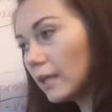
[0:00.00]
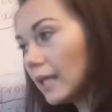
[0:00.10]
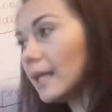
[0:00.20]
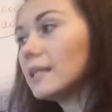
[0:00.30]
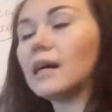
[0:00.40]

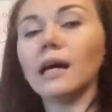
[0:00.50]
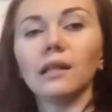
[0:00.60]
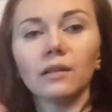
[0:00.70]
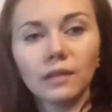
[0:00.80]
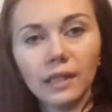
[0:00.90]
like a
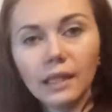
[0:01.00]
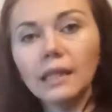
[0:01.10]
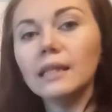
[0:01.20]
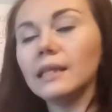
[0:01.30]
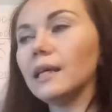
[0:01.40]
dialogue, yeah.
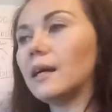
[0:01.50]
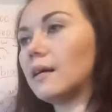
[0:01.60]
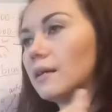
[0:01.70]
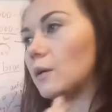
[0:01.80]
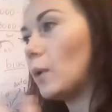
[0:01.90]
They
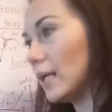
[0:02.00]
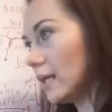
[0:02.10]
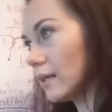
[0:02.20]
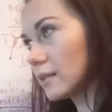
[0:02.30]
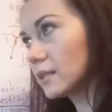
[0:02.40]
are, one
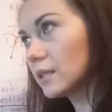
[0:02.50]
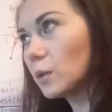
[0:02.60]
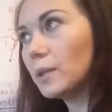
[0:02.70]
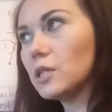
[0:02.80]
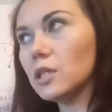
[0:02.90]
asks a
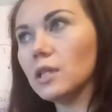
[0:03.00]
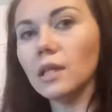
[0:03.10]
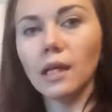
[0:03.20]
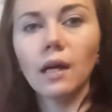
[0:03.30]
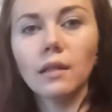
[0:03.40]
question,
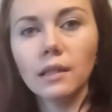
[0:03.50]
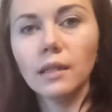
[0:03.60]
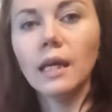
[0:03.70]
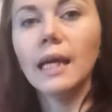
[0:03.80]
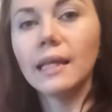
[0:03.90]

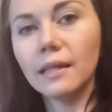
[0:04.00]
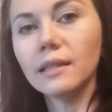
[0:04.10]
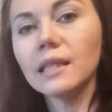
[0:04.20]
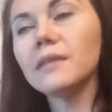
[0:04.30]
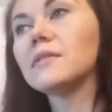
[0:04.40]

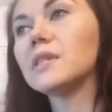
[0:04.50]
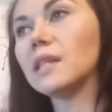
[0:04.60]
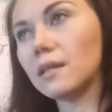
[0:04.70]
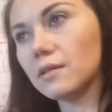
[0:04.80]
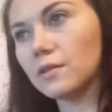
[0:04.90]
another gives an
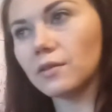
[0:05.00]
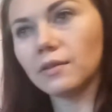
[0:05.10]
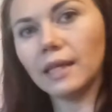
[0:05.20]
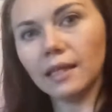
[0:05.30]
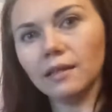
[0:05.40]
answer.
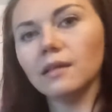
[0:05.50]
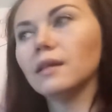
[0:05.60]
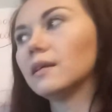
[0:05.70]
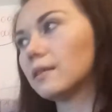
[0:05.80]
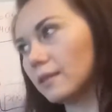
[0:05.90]
Then
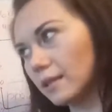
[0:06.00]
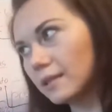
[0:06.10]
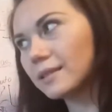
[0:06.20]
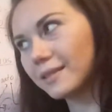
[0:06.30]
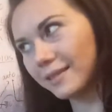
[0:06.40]

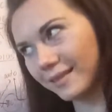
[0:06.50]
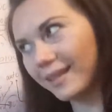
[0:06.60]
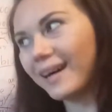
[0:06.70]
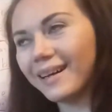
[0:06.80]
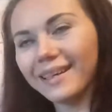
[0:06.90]
this
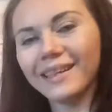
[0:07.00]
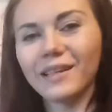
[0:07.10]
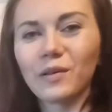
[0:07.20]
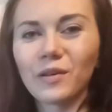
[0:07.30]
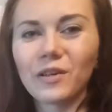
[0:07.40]
guy
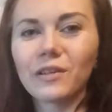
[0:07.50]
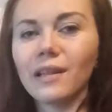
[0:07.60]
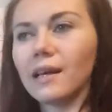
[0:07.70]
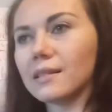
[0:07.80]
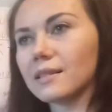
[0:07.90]
or girl
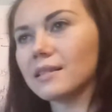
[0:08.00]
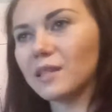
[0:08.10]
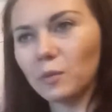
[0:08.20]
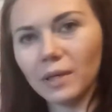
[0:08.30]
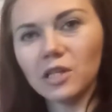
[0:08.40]
asks a
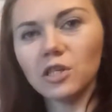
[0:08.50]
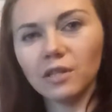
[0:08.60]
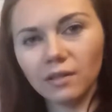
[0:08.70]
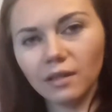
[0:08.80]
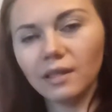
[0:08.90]
question,
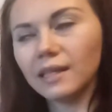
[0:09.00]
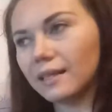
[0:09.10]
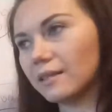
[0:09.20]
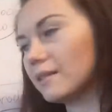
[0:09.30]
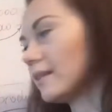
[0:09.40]
and